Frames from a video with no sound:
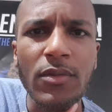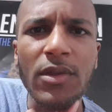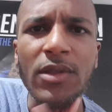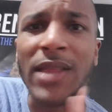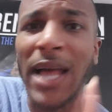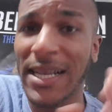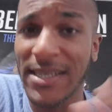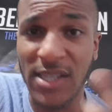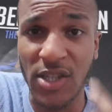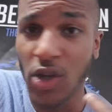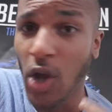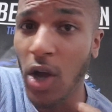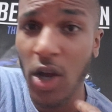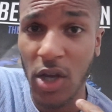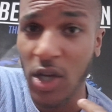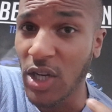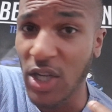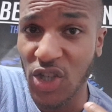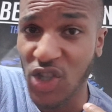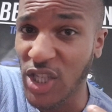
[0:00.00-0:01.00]
that's not
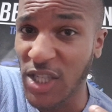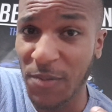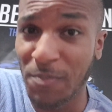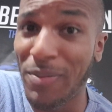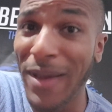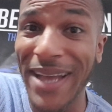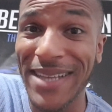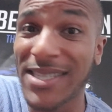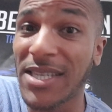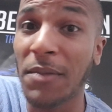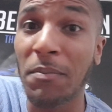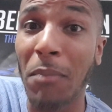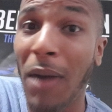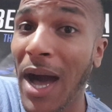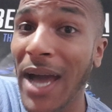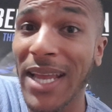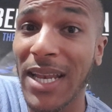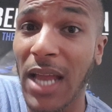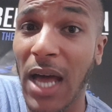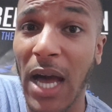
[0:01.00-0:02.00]
going to just better
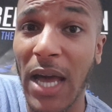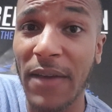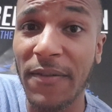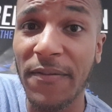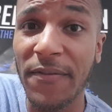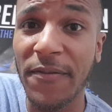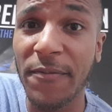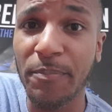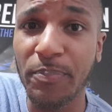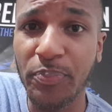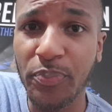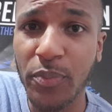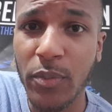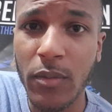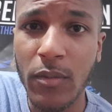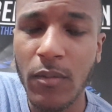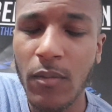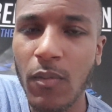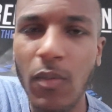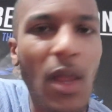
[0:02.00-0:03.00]
my life,
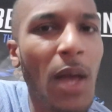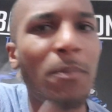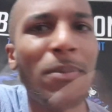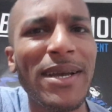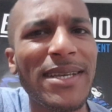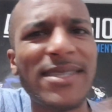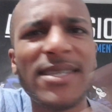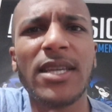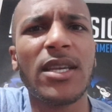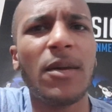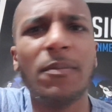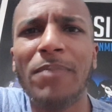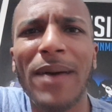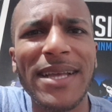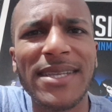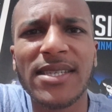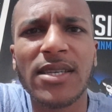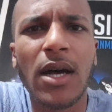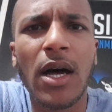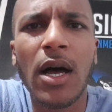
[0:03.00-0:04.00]
but it's going to
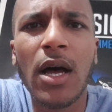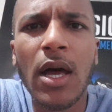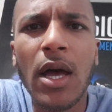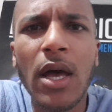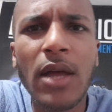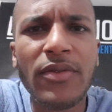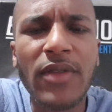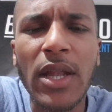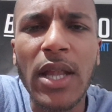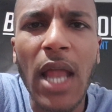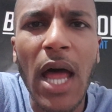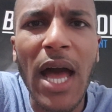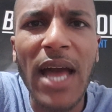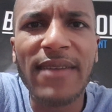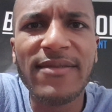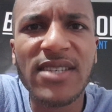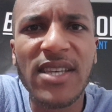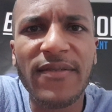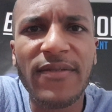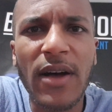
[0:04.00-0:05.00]
better the
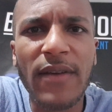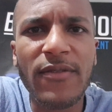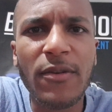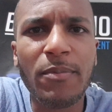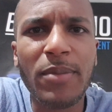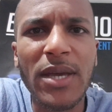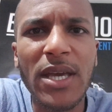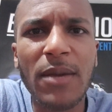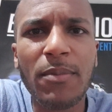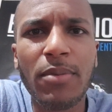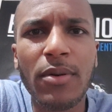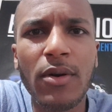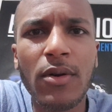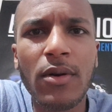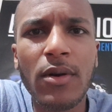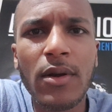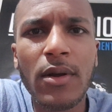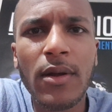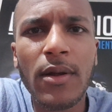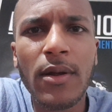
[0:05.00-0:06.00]
lives of other people?